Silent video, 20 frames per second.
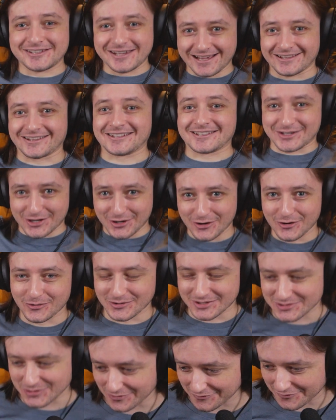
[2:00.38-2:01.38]
yeah, let's
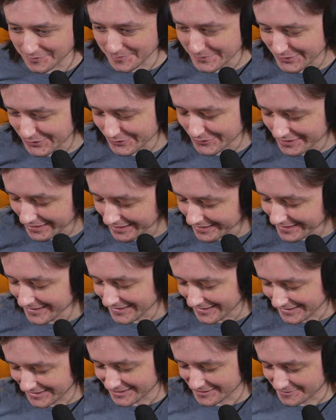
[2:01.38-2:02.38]
go sort of a mood,
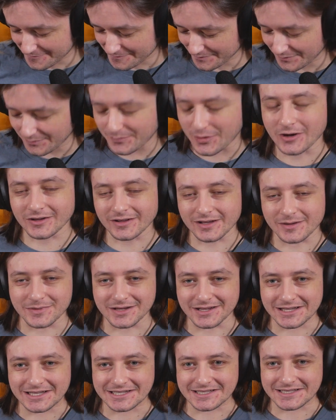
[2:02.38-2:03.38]
partly
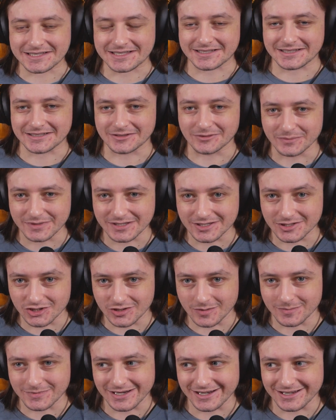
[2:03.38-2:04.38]
because it'll be
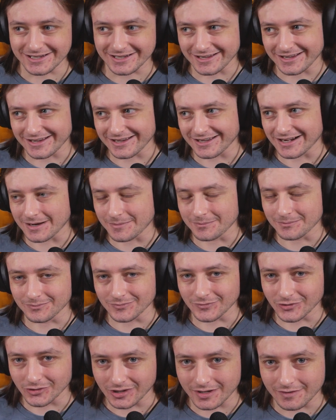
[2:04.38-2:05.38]
gym day today, and I'm
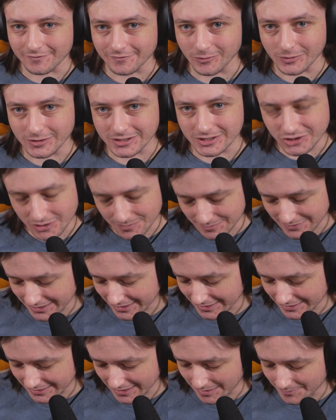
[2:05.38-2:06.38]
looking forward to gym day
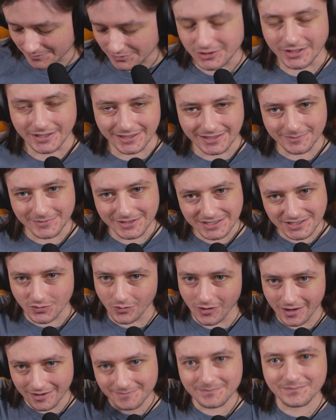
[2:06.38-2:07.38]
today. I'm trying to get my
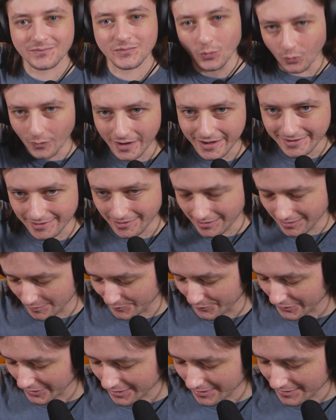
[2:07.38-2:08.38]
squat way
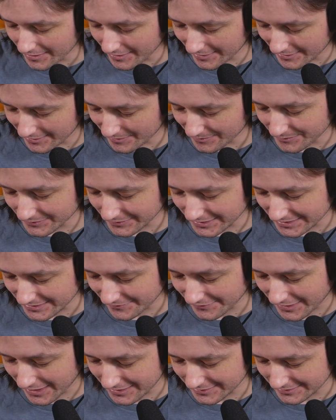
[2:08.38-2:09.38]
up, because
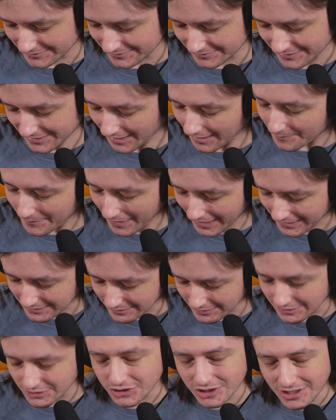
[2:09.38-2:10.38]
I've gotten back
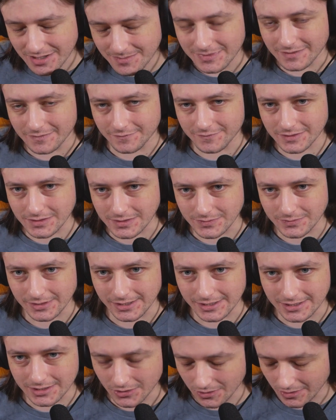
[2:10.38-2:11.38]
in the gym, and it feels
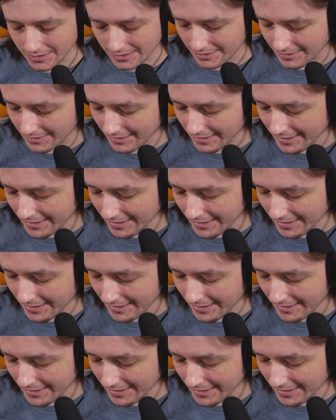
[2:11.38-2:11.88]
really good.